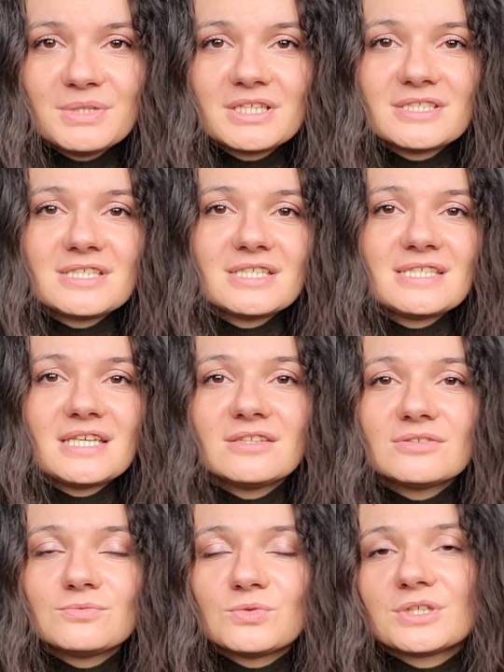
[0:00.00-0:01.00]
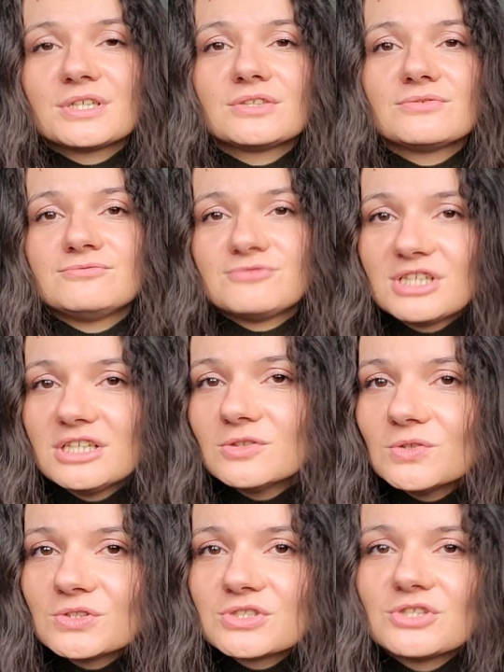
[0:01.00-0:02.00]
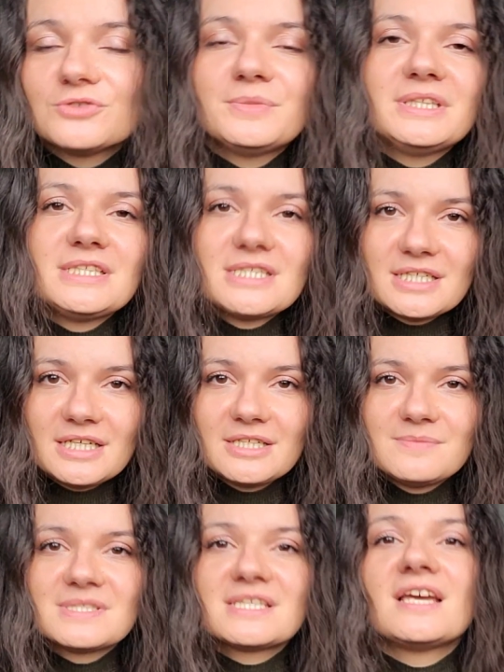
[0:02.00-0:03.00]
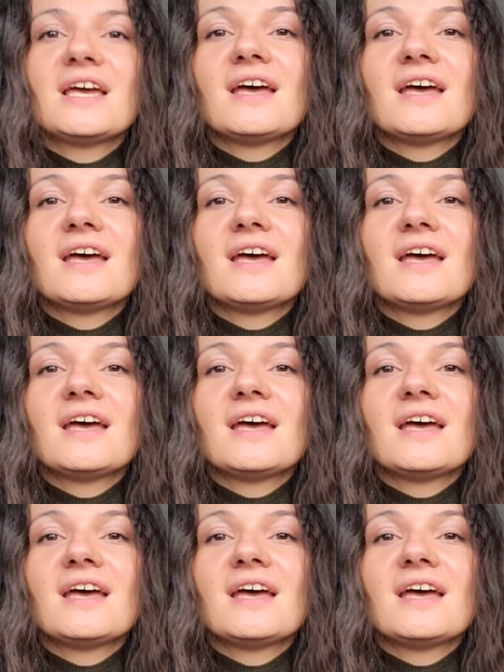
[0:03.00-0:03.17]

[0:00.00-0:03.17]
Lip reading: because I said the word real so many times,